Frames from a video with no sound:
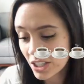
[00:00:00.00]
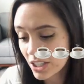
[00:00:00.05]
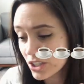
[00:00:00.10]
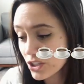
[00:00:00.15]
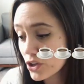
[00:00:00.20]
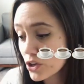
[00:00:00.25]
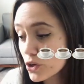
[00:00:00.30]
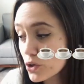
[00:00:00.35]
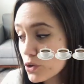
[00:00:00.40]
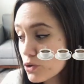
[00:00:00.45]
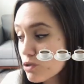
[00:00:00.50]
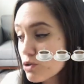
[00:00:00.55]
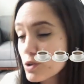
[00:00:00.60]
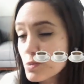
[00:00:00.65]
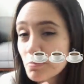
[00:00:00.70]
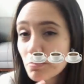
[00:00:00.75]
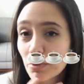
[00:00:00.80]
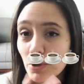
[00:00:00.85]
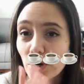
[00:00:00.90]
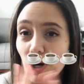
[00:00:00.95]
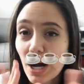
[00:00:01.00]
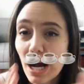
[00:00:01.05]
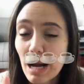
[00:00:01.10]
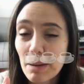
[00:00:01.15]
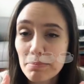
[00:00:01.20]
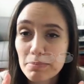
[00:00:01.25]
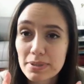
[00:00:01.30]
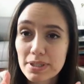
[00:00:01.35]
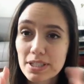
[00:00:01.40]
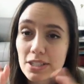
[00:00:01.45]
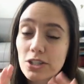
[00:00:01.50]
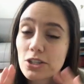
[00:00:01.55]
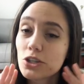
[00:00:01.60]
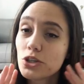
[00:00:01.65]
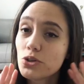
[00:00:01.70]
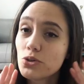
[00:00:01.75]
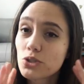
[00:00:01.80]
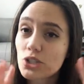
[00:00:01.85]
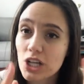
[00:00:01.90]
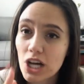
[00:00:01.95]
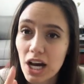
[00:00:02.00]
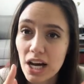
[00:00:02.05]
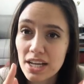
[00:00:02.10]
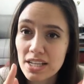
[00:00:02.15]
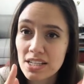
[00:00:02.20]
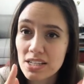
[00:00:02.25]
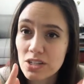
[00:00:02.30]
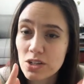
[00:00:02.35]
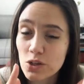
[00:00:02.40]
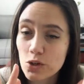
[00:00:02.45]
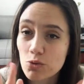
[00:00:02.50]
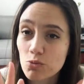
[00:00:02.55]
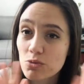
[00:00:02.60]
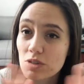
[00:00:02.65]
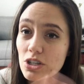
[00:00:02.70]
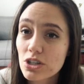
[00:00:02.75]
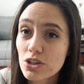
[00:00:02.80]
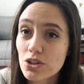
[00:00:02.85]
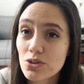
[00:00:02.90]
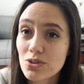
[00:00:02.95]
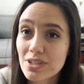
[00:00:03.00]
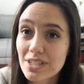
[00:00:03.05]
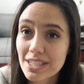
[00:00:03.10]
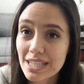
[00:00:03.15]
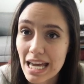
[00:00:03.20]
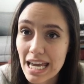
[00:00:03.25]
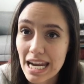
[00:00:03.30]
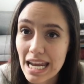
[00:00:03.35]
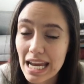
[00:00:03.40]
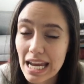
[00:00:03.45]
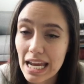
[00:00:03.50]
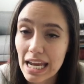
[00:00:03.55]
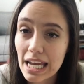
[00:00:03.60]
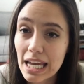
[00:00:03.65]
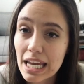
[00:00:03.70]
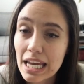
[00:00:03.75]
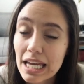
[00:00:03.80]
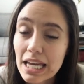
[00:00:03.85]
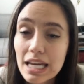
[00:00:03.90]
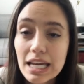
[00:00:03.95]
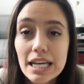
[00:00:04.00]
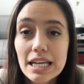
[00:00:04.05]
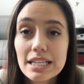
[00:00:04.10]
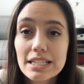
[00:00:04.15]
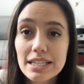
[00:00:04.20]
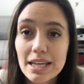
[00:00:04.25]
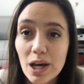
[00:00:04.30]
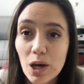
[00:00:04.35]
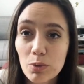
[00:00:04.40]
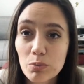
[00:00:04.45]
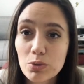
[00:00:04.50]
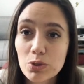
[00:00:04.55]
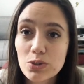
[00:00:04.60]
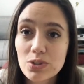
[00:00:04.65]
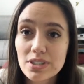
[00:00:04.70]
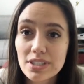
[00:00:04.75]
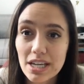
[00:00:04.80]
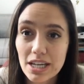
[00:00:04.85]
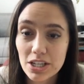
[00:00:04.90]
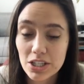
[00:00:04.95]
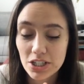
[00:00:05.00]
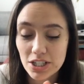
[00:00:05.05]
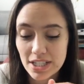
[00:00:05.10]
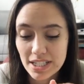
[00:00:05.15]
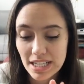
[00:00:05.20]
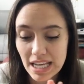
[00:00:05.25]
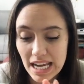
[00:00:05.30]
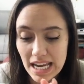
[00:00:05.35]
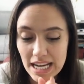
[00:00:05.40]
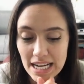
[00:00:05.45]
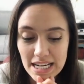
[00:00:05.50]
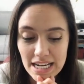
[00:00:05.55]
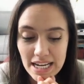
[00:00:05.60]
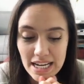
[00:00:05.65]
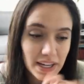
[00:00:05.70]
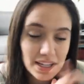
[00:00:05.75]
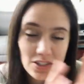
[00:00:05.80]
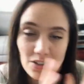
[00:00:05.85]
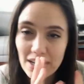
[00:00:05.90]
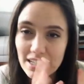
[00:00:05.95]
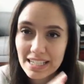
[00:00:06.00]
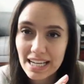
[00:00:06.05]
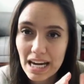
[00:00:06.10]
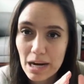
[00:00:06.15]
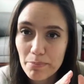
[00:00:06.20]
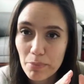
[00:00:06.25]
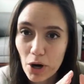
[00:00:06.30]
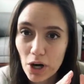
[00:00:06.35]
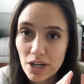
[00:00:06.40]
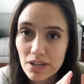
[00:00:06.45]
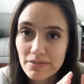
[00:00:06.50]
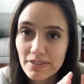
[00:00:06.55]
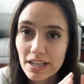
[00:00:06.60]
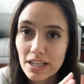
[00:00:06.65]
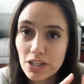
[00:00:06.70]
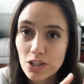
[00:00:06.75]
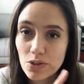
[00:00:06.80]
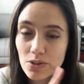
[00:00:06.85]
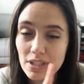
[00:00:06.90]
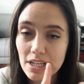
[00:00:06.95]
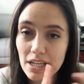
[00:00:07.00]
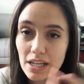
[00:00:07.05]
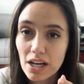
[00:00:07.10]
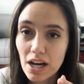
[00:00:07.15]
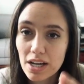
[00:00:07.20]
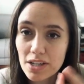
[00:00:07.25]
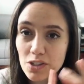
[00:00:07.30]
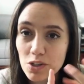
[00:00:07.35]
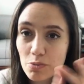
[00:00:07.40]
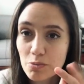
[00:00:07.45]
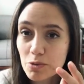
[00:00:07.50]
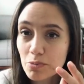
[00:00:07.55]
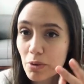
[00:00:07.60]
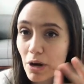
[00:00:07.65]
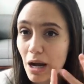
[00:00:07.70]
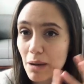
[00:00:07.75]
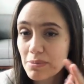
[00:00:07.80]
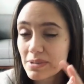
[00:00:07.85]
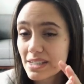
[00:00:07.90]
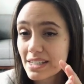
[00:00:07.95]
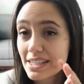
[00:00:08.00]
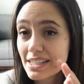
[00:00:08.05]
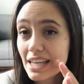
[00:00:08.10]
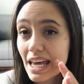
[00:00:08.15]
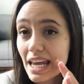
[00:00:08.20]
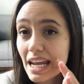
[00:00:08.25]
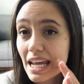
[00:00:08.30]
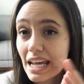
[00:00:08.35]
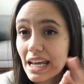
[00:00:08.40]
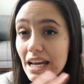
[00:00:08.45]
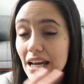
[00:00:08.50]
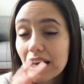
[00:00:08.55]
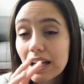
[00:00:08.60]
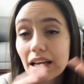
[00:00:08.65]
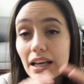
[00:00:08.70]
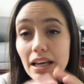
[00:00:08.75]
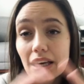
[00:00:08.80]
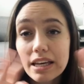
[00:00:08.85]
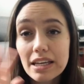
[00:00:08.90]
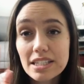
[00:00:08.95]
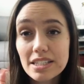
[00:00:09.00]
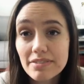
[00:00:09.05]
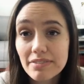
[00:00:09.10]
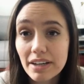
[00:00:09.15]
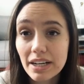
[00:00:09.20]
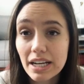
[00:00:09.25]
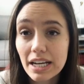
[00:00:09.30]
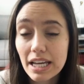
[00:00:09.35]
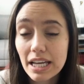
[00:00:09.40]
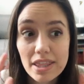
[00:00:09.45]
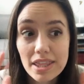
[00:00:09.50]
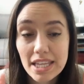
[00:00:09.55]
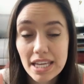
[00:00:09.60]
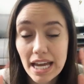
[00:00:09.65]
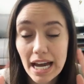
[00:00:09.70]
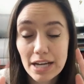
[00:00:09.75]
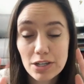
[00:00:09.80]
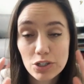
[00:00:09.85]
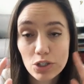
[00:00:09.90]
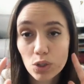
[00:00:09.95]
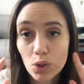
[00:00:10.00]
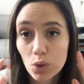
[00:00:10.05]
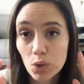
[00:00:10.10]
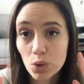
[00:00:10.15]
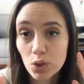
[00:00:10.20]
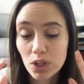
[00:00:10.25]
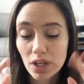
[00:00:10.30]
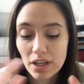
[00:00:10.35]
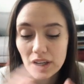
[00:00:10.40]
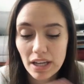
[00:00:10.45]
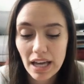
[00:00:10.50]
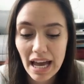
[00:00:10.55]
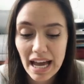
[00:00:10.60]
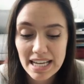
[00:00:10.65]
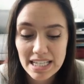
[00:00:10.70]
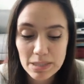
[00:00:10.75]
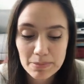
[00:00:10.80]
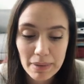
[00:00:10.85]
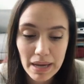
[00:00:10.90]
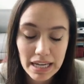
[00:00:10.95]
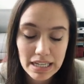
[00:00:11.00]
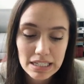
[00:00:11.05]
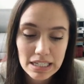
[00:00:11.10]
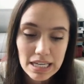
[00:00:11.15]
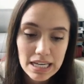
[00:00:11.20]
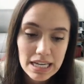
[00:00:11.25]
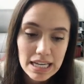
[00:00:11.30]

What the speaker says: Use props, use costumes, and use setting to help you set your scene. Okay, so that's kind of part of it. Using costumes, props, and setting is a very theatrical aspect.